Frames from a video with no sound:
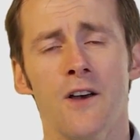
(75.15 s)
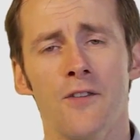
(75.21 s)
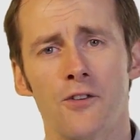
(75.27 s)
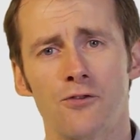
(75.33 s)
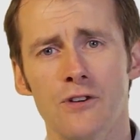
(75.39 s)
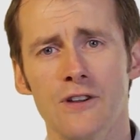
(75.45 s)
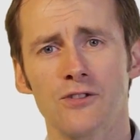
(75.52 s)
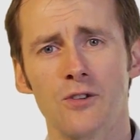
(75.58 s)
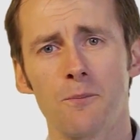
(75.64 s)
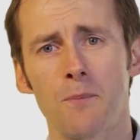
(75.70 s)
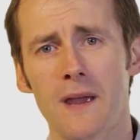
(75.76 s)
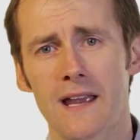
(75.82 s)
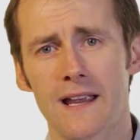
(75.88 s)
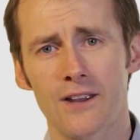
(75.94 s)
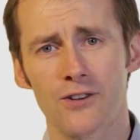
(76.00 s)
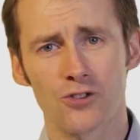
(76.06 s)
The reason
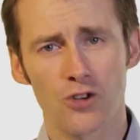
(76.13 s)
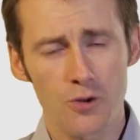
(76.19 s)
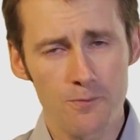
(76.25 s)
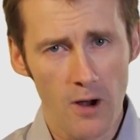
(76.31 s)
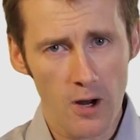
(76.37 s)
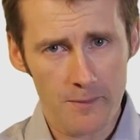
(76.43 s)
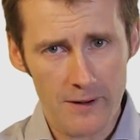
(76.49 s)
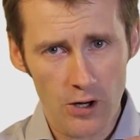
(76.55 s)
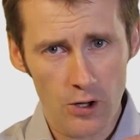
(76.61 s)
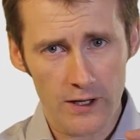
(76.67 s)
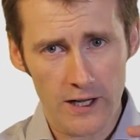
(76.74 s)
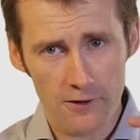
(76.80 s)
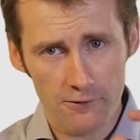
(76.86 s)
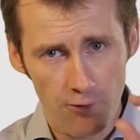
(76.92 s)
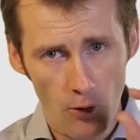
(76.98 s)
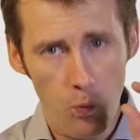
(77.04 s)
being is you might be
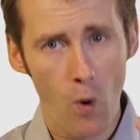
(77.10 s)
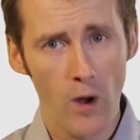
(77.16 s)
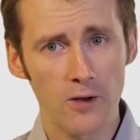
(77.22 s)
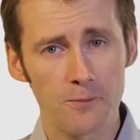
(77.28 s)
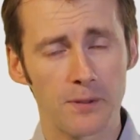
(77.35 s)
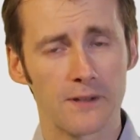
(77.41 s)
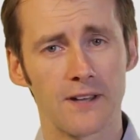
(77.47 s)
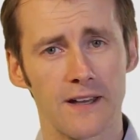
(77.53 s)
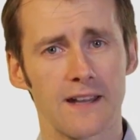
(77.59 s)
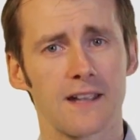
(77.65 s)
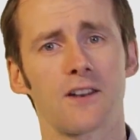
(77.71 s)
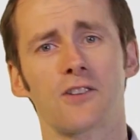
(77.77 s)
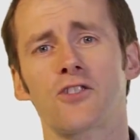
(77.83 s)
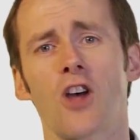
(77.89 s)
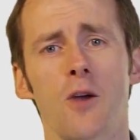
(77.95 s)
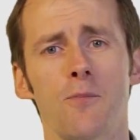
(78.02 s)
looking for one
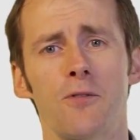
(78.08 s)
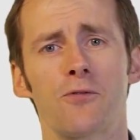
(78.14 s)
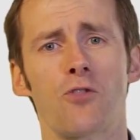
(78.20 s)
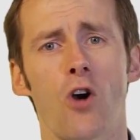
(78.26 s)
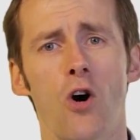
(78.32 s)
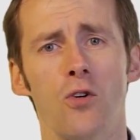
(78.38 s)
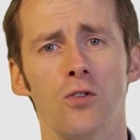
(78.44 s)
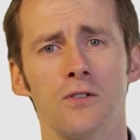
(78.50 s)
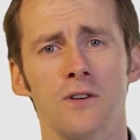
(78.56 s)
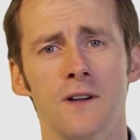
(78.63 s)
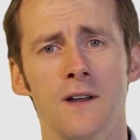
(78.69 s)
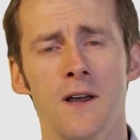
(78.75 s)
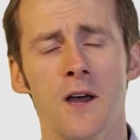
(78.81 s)
particular type of role,